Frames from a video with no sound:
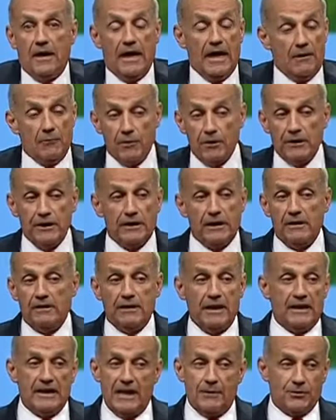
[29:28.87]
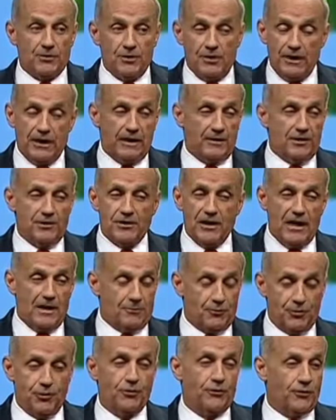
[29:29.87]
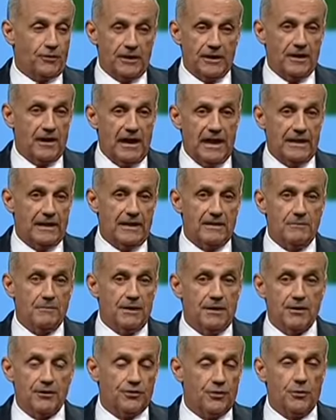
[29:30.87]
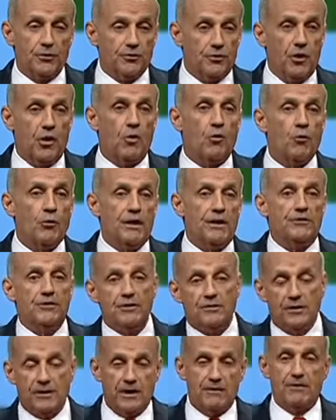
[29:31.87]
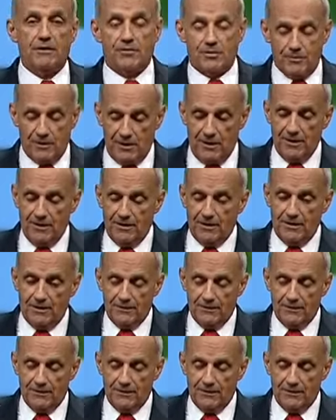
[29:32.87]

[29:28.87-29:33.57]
I really didn't think I was going to get the job, truthfully. I didn't because there was no reason to give it to me.